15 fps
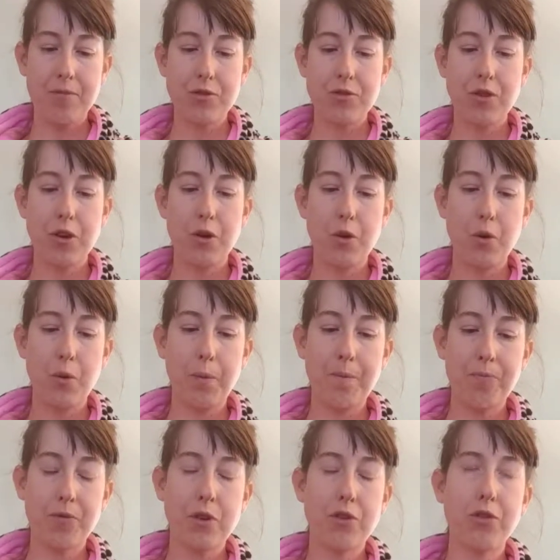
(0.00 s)

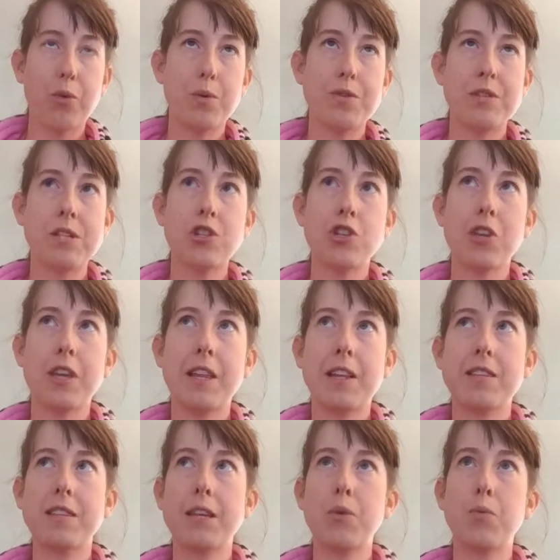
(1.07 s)
So essentially,
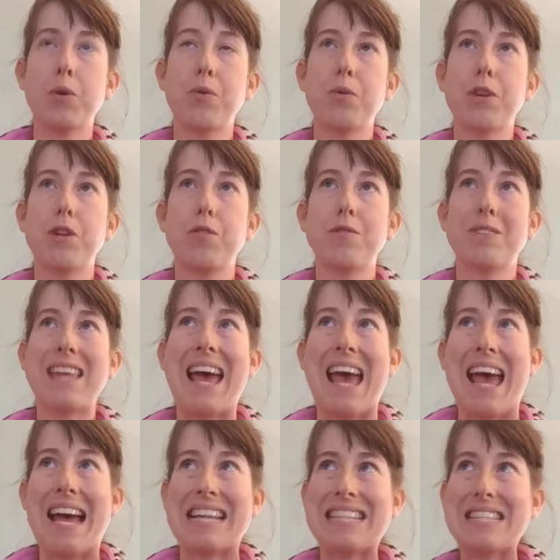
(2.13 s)
let's say we were to use the
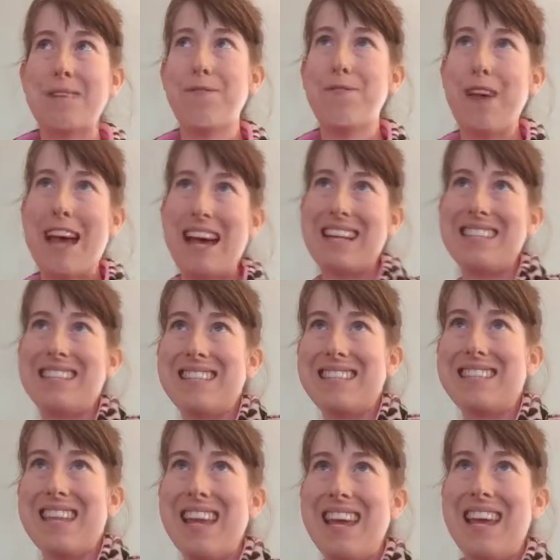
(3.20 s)

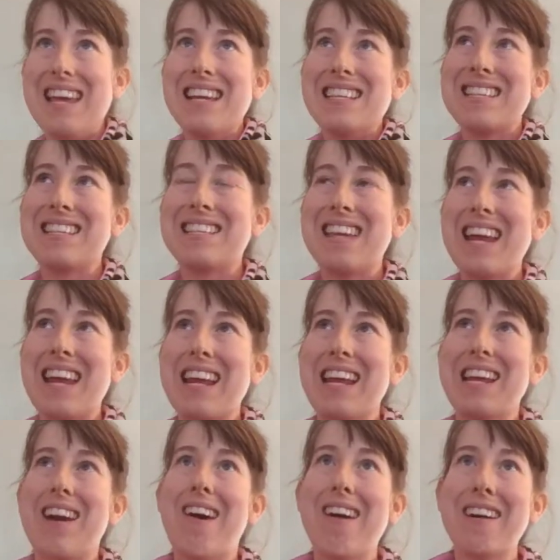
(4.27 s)
Acidfast
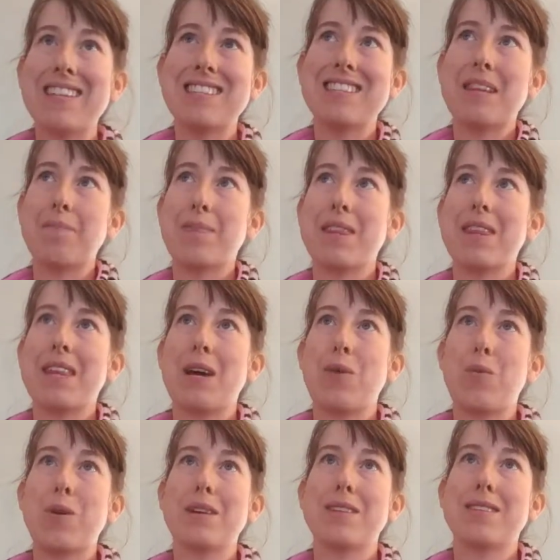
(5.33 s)
stain on something
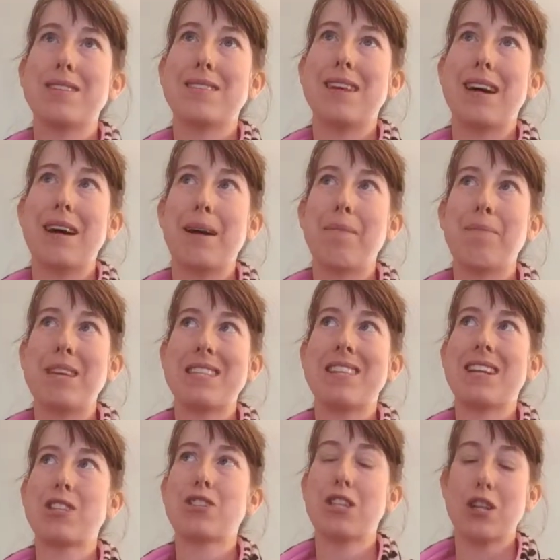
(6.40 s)
that was that's
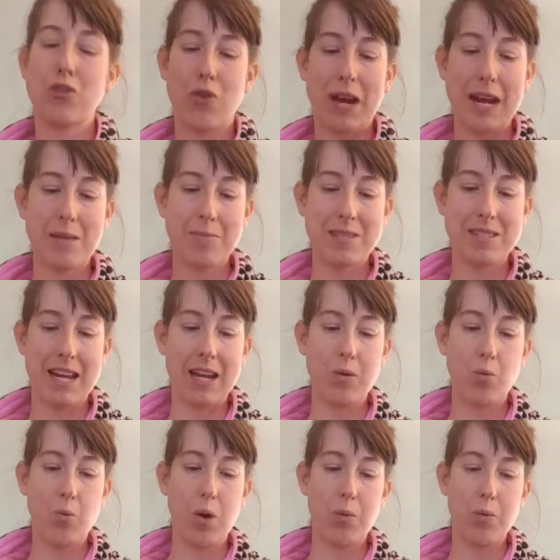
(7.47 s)
actually gram
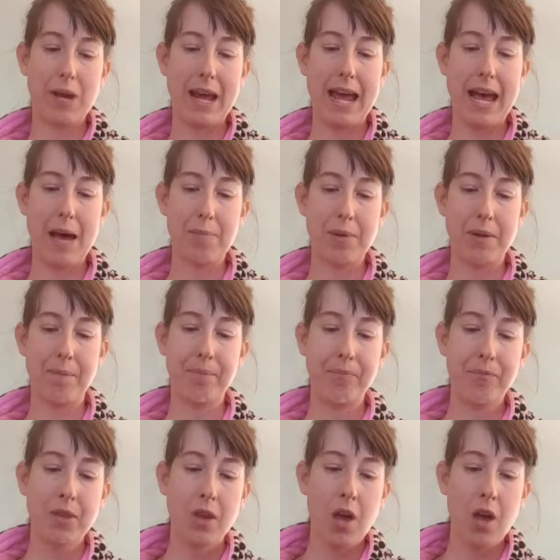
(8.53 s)
stain. What would happen?